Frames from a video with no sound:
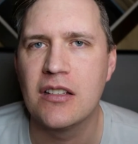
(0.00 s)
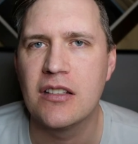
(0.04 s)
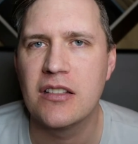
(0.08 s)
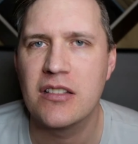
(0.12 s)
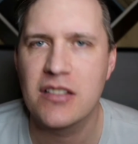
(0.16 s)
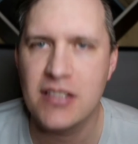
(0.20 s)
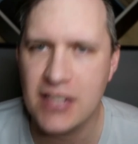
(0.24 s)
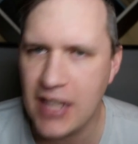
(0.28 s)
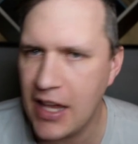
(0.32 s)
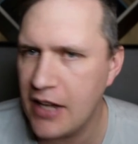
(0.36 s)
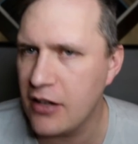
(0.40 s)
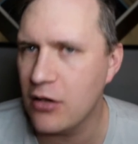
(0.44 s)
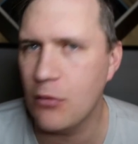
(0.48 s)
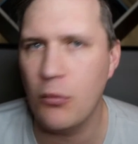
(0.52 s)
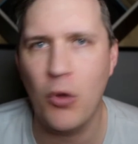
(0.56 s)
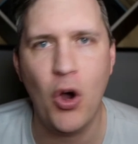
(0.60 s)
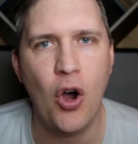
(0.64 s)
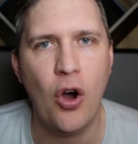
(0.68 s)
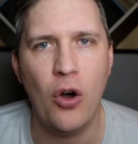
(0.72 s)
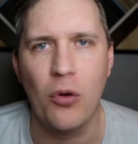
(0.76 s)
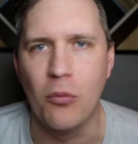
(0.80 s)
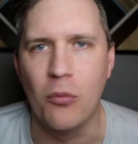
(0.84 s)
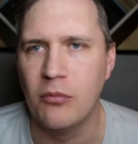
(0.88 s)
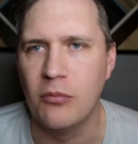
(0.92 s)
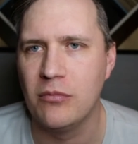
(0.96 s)
send him
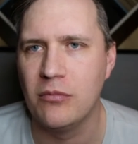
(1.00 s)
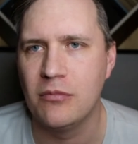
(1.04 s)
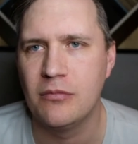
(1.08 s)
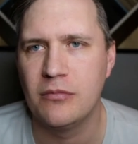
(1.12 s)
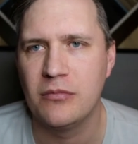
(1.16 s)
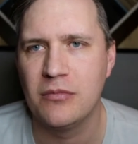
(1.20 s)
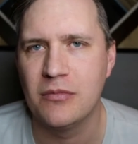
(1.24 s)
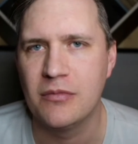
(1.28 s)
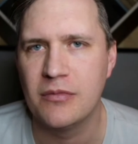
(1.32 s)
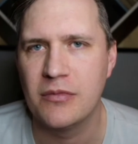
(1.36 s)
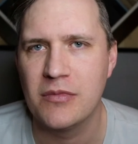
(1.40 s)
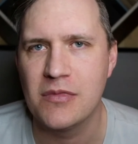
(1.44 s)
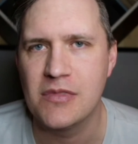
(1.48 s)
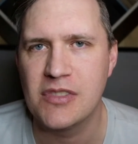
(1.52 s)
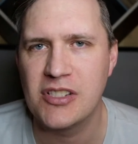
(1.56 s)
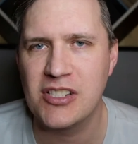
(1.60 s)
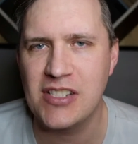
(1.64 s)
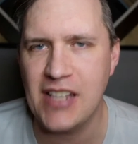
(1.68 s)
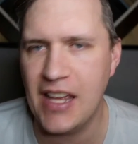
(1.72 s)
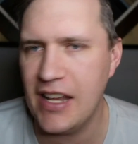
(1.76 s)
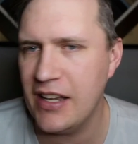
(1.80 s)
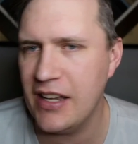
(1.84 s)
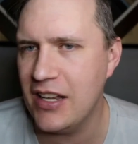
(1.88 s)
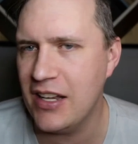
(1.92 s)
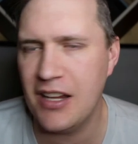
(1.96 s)
home.
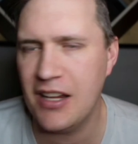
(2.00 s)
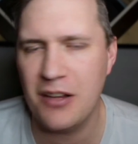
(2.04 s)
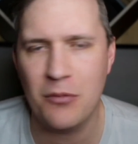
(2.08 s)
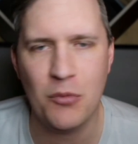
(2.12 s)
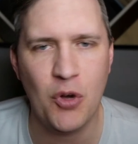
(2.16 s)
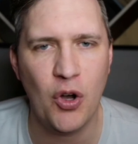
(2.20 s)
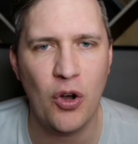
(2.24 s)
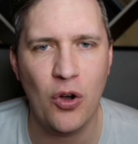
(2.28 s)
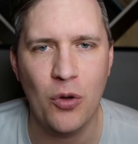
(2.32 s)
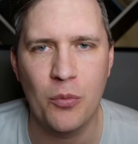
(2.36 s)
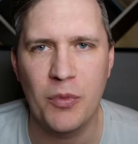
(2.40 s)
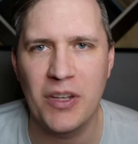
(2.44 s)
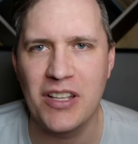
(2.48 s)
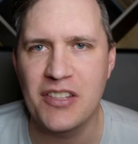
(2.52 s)
Send him home.